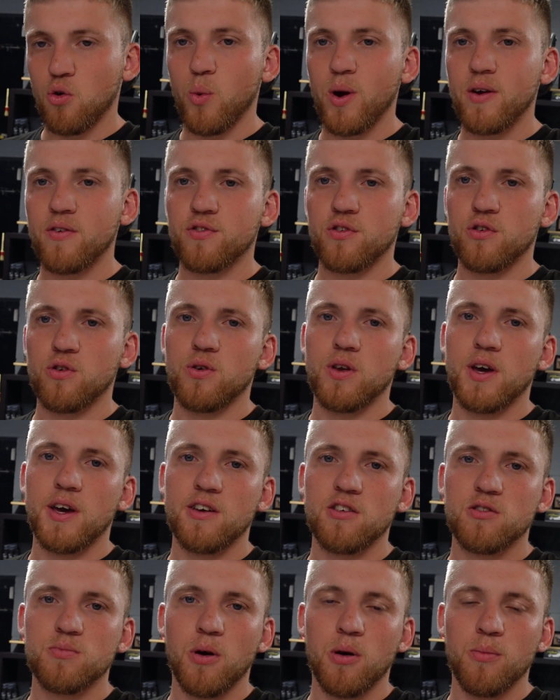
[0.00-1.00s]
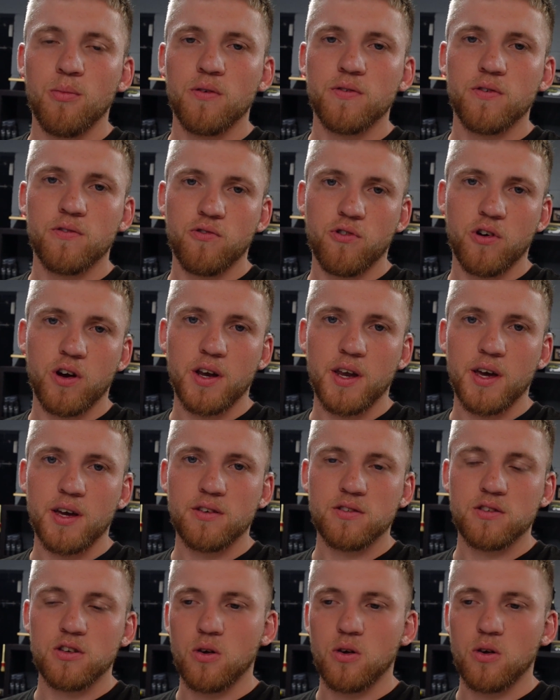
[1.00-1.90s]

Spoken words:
away for 2 days, but I'm off for 3 days.